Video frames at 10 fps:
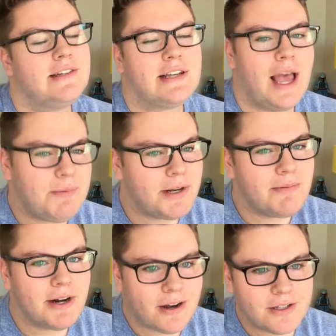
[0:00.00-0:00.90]
Captain
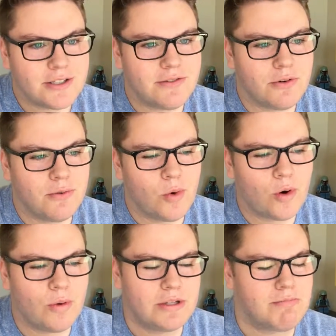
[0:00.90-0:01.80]
America Civil
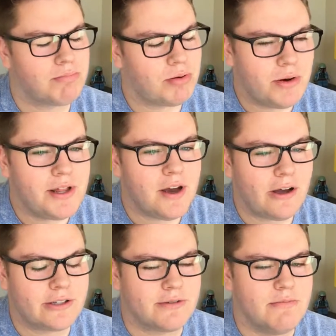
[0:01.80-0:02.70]
War was a pretty
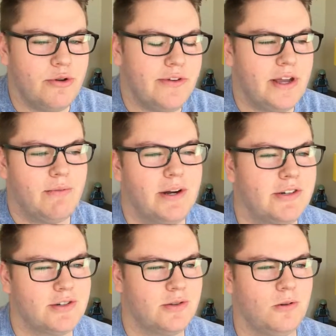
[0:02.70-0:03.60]
awesome movie, and
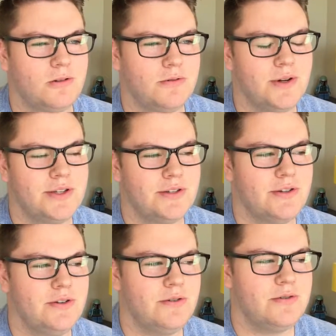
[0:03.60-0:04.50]
Winter Soldier was
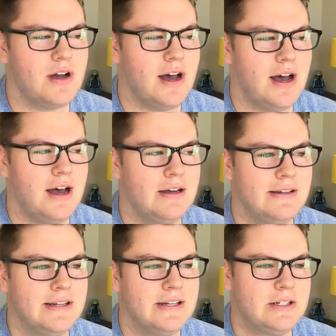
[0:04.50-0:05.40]
too.
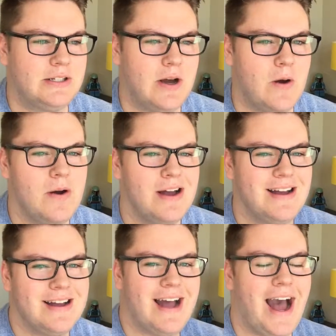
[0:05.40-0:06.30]
So
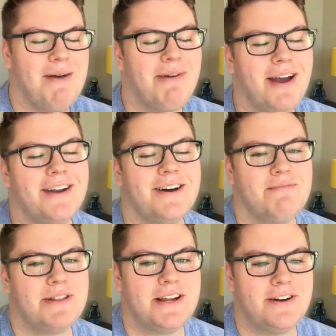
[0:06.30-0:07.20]
I'm kind of
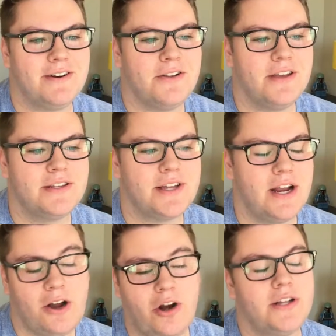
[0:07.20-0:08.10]
up in the air on this,
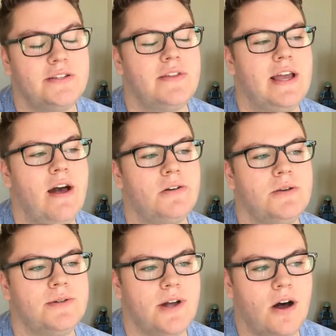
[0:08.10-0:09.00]
and Guardians of the
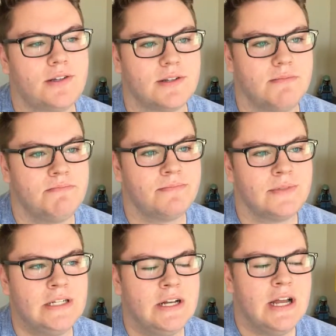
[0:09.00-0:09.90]
Galaxy was awesome.
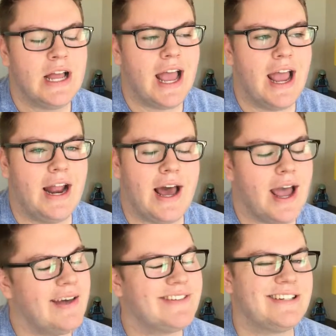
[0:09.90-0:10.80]
And I
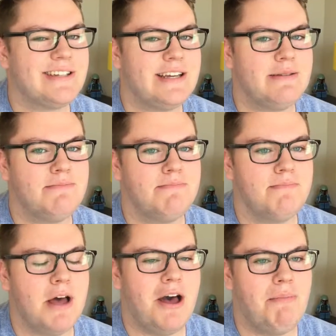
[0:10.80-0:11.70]
haven't seen
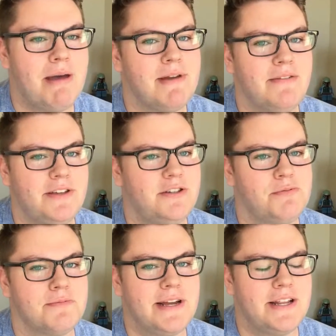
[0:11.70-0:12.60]
Batman v
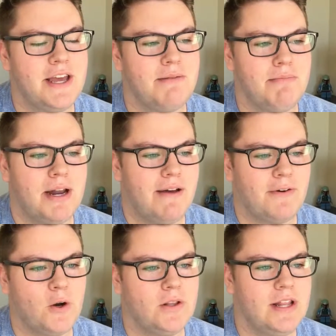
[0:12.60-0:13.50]
Superman yet, but I've
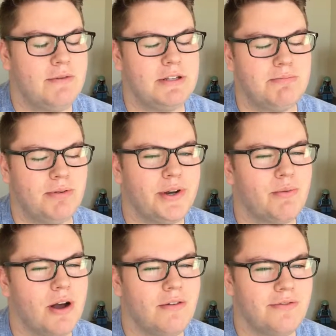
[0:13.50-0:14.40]
heard that it was pretty
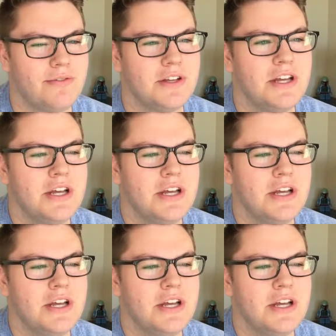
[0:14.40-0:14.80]
rough.